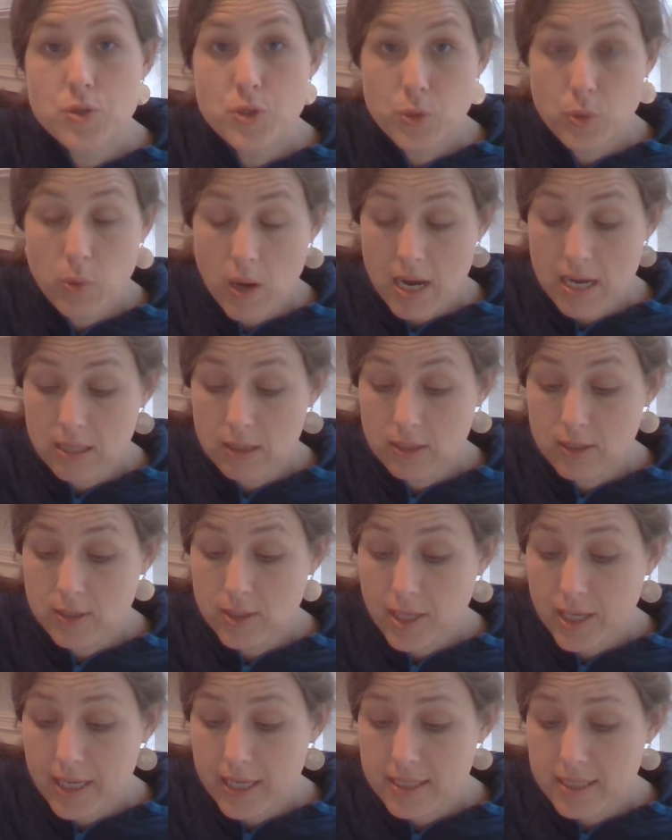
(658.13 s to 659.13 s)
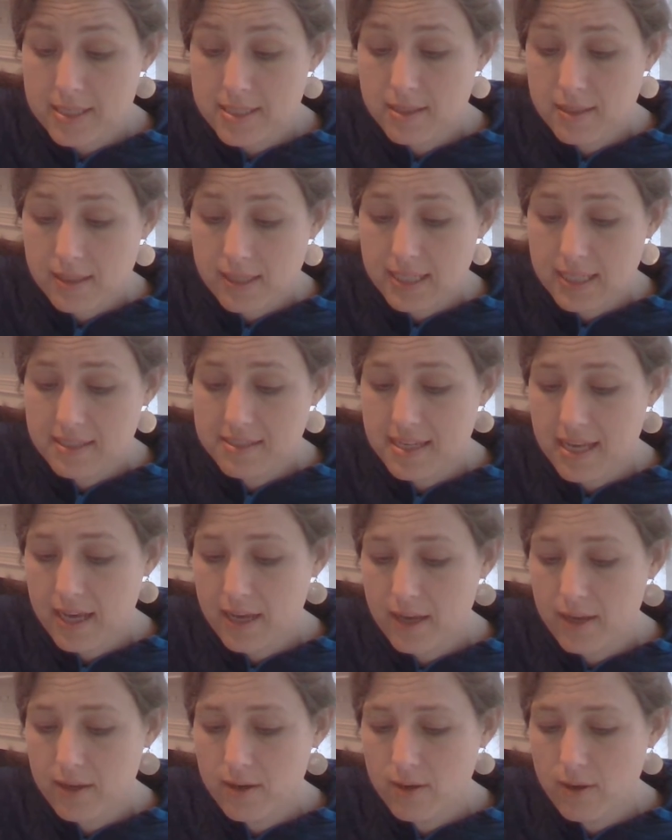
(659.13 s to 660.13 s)
Do I look it? He
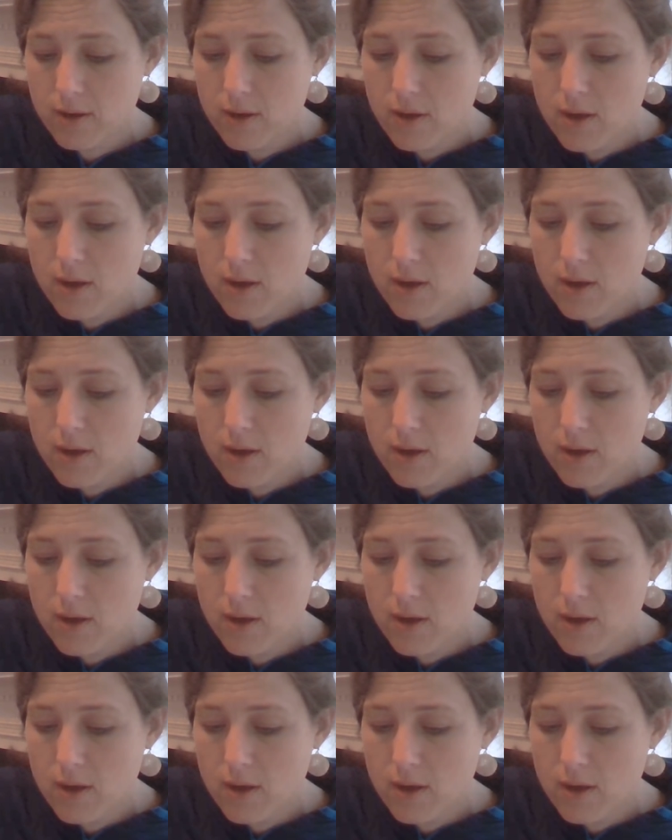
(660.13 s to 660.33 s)
said.